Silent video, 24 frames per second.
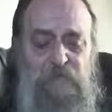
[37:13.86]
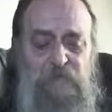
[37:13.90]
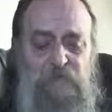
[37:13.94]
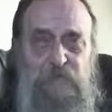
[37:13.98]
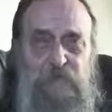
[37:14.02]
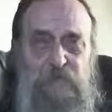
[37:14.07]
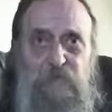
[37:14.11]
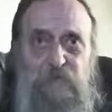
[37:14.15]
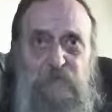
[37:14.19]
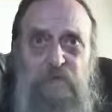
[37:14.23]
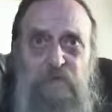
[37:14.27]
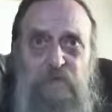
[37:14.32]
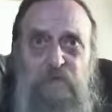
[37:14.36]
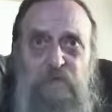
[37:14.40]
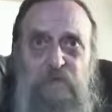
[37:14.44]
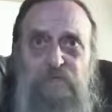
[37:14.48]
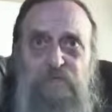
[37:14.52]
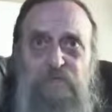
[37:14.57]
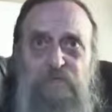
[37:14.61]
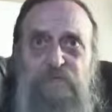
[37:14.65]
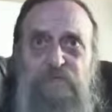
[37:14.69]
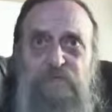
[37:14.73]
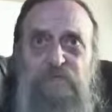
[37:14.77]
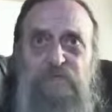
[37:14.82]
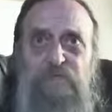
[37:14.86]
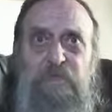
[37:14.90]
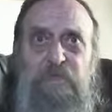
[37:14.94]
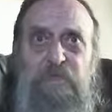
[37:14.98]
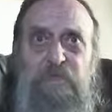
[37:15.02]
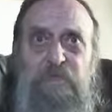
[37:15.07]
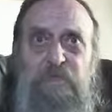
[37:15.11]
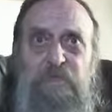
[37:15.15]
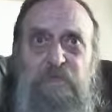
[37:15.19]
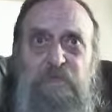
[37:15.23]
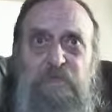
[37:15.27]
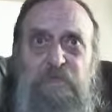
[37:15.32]
gold
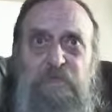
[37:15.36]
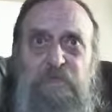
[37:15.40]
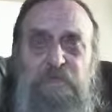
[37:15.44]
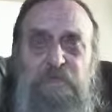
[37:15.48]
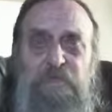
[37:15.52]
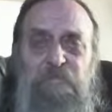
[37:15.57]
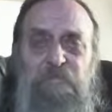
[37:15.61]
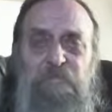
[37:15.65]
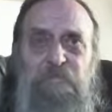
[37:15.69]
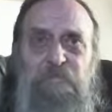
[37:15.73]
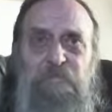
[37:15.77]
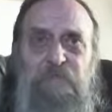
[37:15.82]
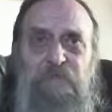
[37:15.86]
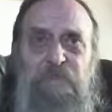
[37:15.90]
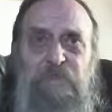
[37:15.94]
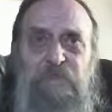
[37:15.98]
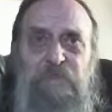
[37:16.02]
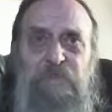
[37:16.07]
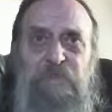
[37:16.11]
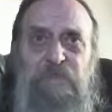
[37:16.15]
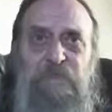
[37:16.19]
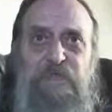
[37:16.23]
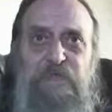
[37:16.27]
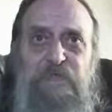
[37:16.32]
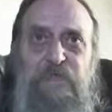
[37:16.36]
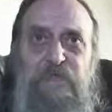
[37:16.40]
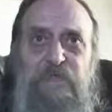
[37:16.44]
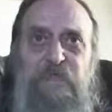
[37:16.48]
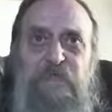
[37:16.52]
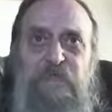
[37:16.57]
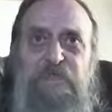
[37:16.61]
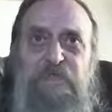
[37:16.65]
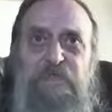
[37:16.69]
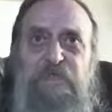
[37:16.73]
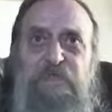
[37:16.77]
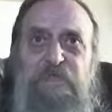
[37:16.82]
um,
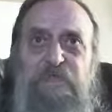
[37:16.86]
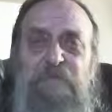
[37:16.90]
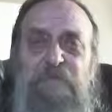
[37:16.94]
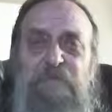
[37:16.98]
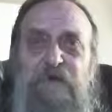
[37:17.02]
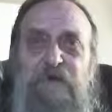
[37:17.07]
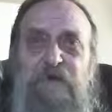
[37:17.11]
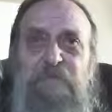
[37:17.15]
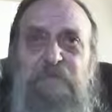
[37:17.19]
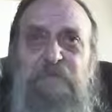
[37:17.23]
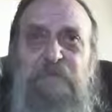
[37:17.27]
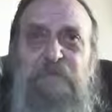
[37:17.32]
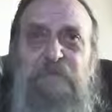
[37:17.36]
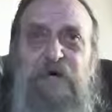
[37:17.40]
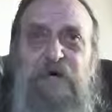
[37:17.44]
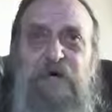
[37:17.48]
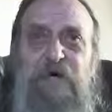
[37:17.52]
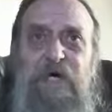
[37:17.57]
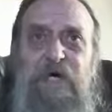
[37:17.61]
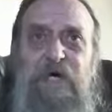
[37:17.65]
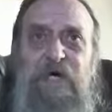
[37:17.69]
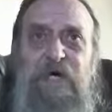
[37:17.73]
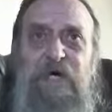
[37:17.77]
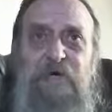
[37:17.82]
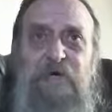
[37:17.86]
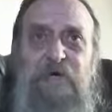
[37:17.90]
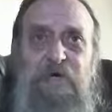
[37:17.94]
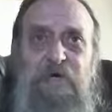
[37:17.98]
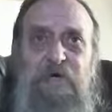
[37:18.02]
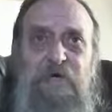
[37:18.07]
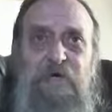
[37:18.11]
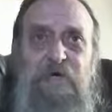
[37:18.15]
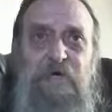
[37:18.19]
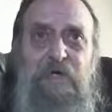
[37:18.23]
tested by fire,